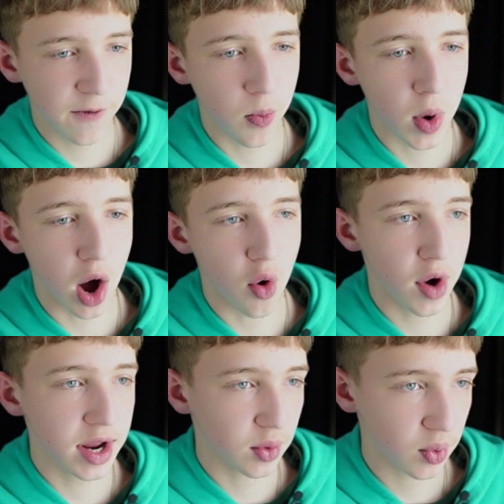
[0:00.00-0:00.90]
if we
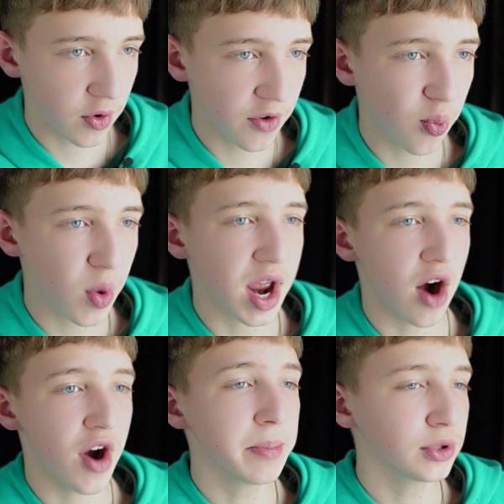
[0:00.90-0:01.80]

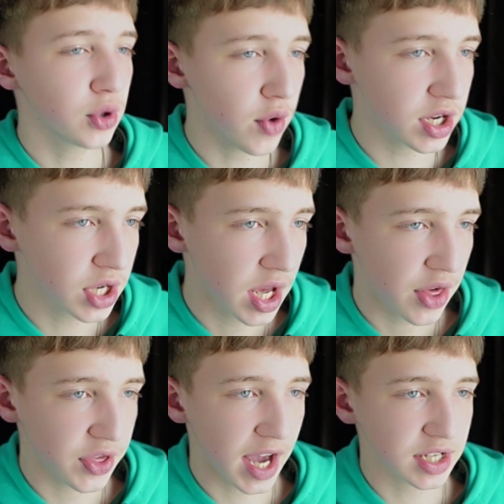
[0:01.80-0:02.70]
are able to reach
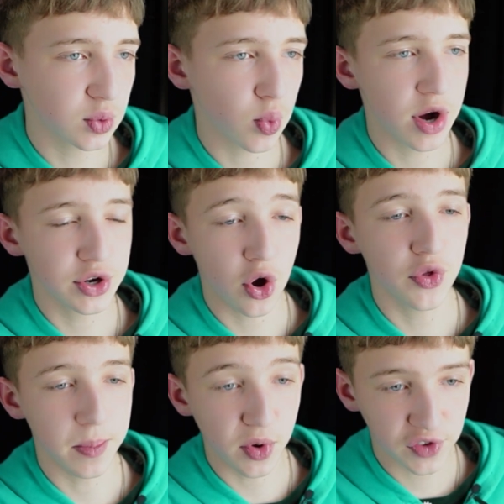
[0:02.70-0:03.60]
the exit, we
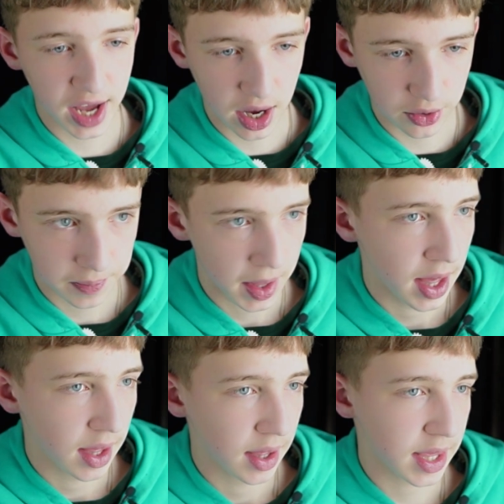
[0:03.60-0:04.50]
return the move count.
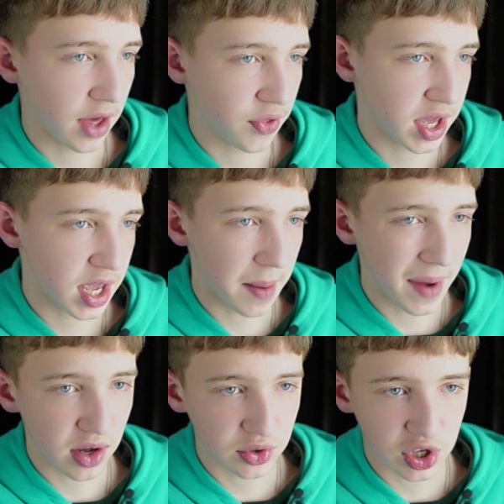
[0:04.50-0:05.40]
Yeah, the
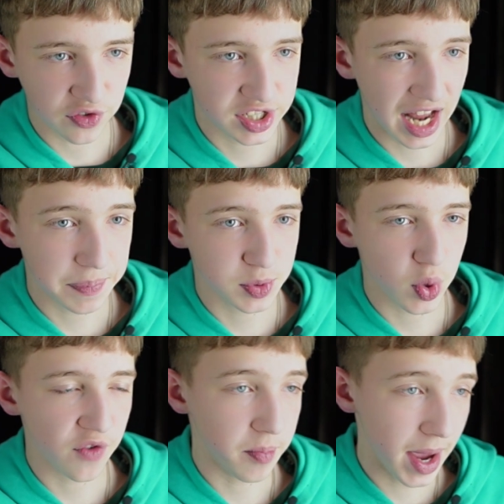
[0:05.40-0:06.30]
amounts of
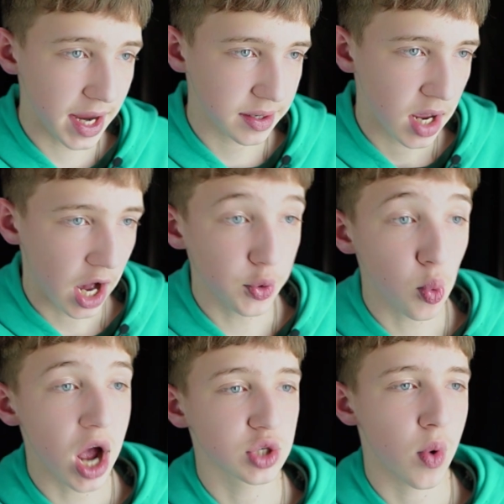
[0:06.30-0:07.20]
steps we've made.
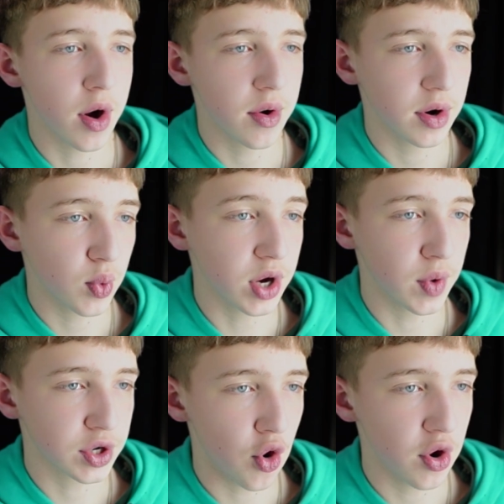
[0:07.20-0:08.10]
Otherwise,
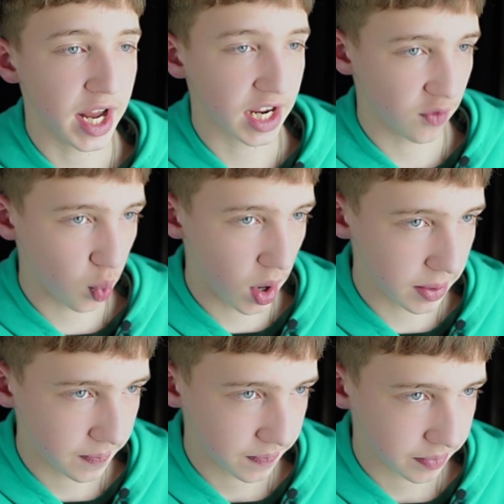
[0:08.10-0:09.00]
we return
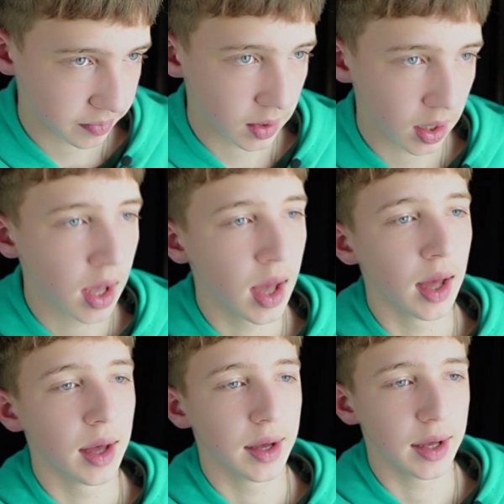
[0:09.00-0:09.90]
-1.
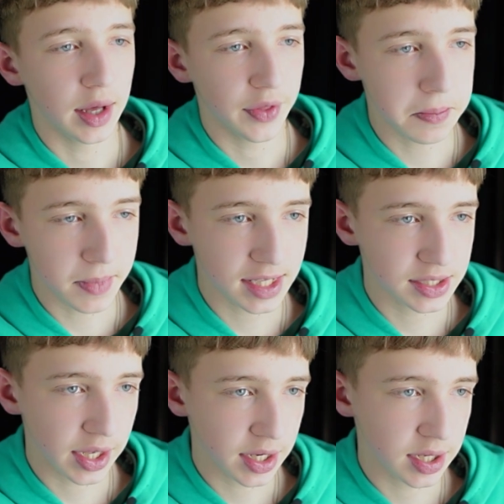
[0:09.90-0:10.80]
That
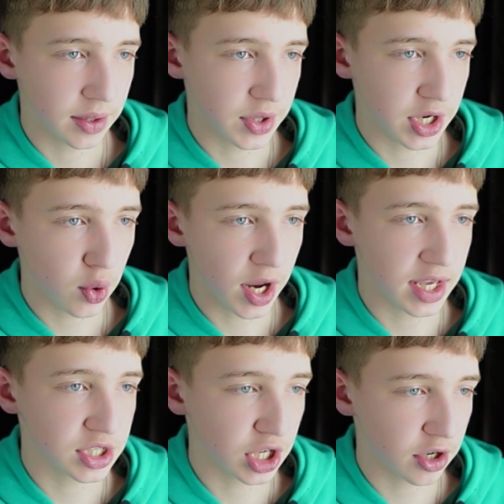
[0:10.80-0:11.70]
means that the node
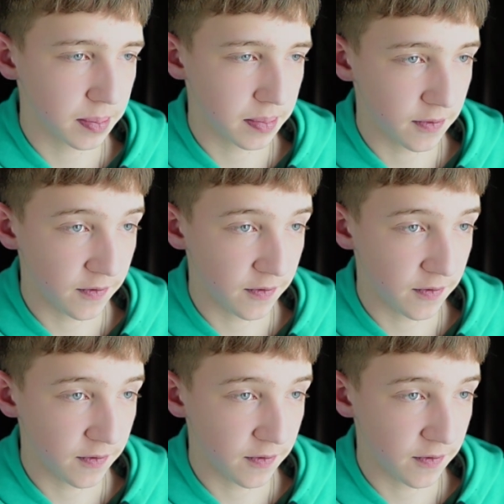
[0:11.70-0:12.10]
is not